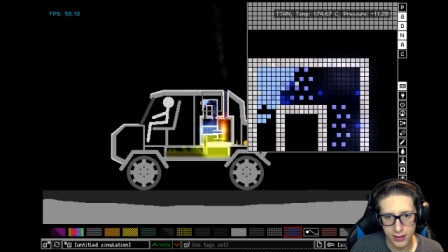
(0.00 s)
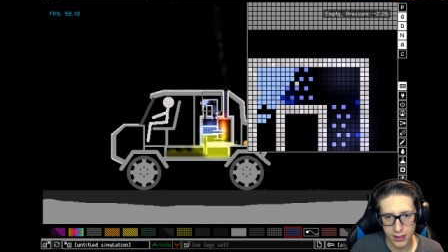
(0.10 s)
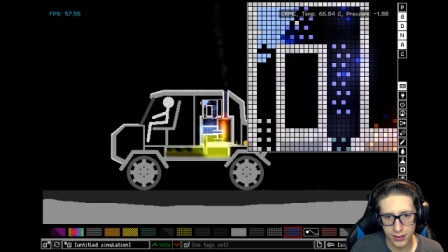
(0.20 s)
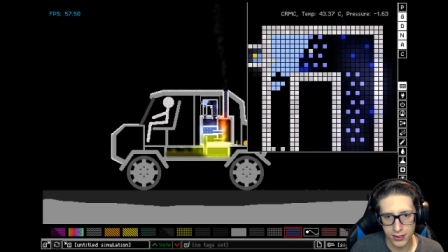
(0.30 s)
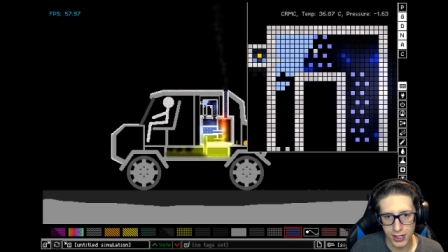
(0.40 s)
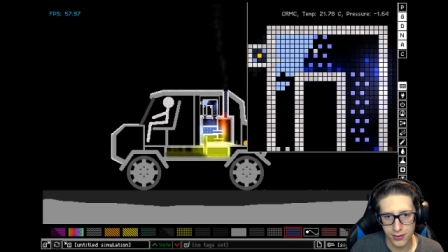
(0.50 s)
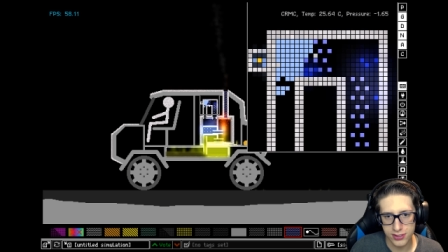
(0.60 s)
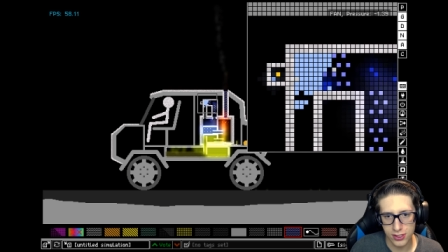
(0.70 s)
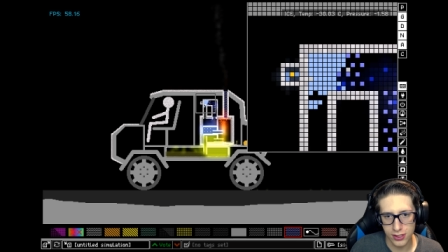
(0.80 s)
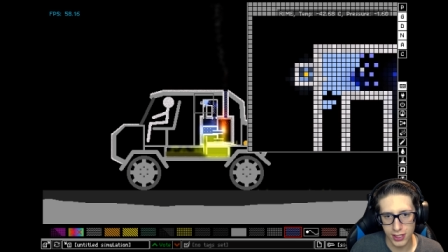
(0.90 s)
Although now
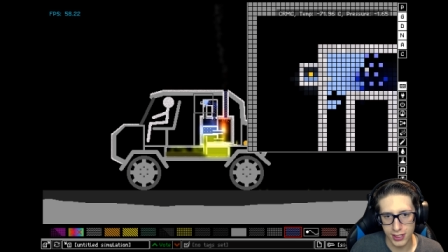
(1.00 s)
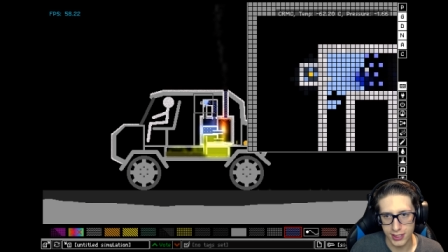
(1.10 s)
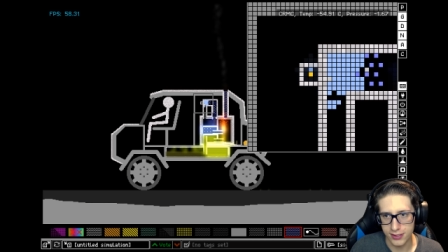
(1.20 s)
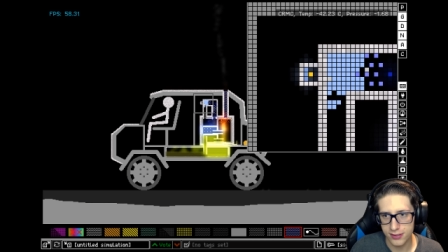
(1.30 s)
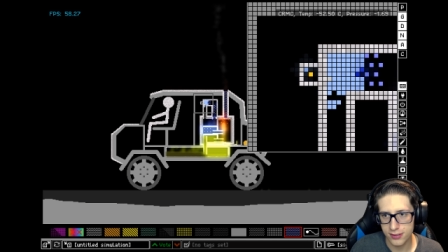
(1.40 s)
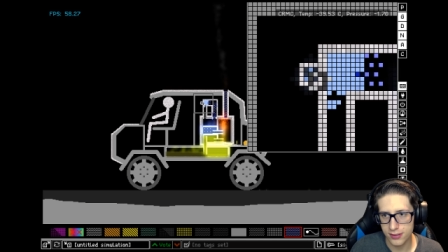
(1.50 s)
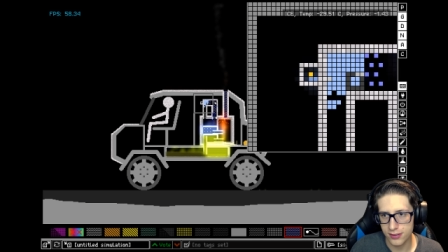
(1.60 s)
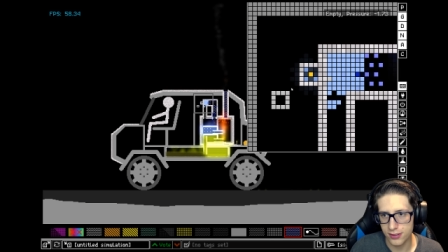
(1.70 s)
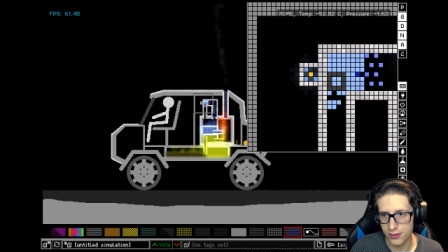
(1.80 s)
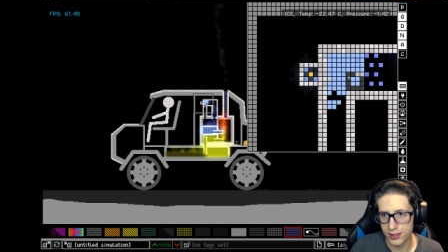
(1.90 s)
it's all ice,
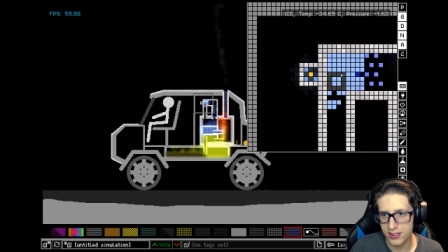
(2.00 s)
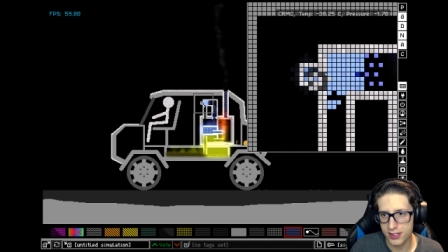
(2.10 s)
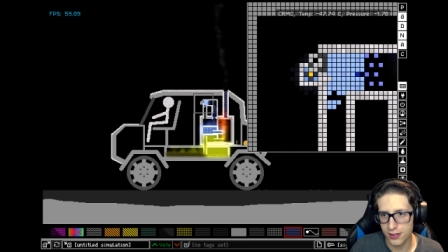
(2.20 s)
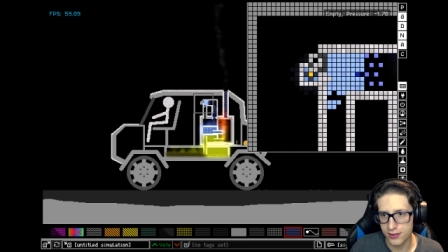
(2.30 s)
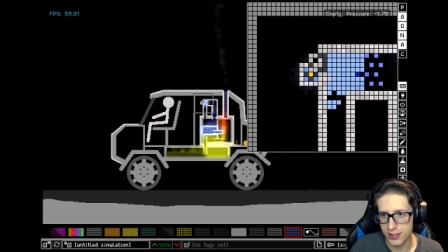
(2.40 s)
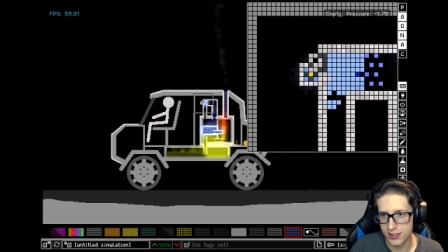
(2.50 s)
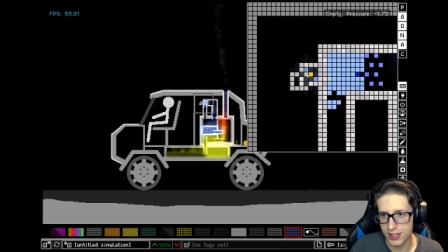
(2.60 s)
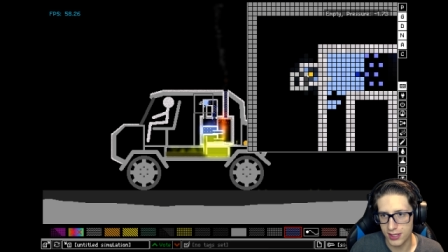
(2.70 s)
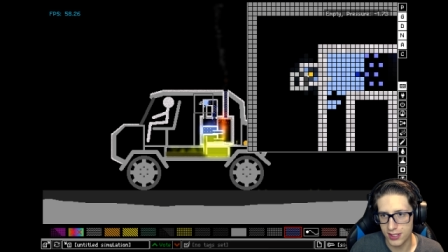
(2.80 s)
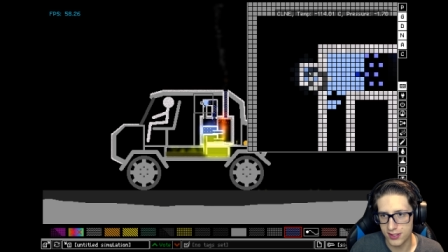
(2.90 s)
so this tells us
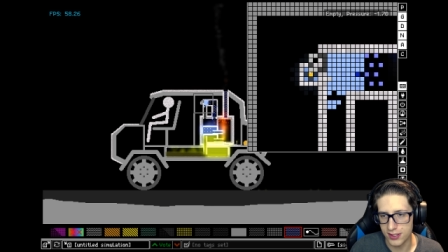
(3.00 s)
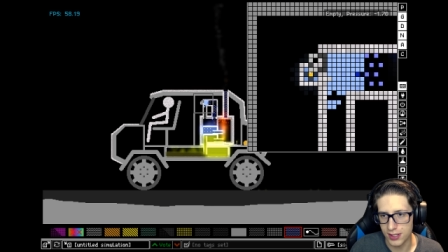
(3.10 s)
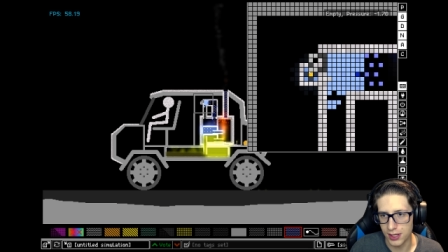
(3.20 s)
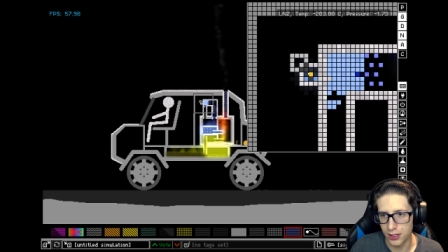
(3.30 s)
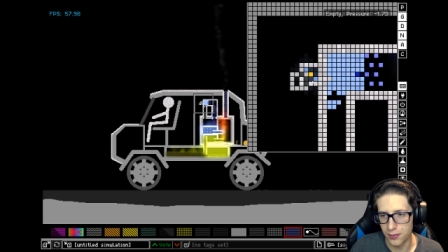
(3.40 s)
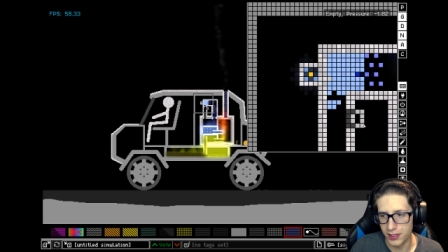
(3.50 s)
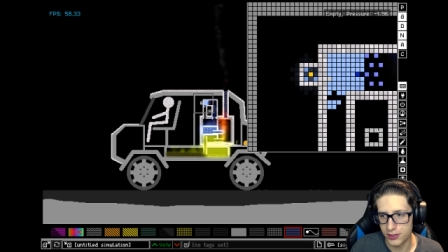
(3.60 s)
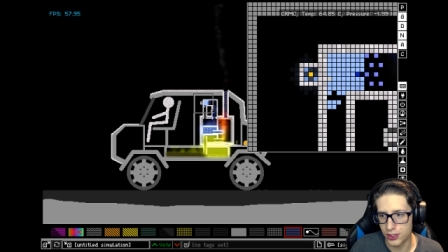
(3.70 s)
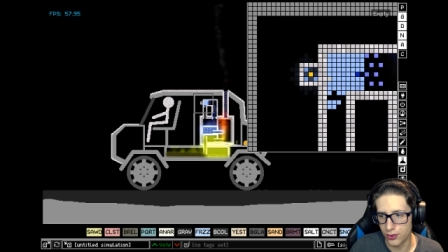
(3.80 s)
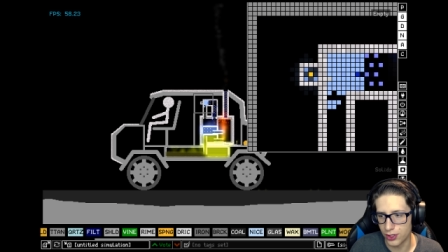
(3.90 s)
that this is a little
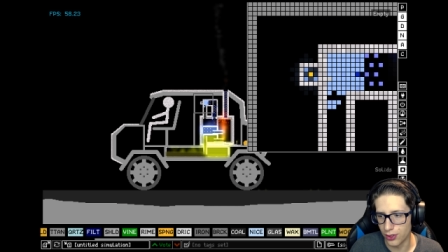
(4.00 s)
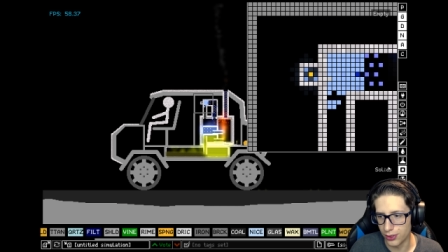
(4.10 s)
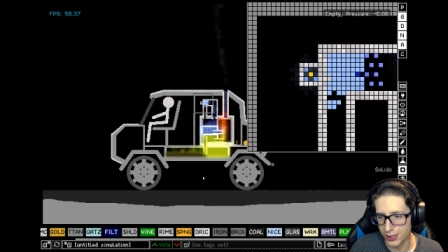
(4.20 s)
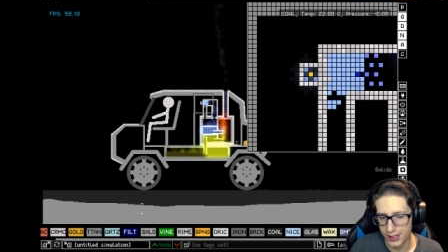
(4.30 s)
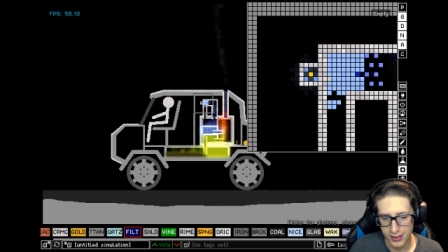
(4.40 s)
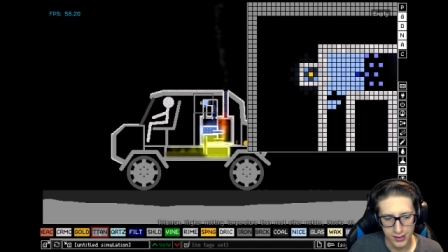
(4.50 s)
bit too cold.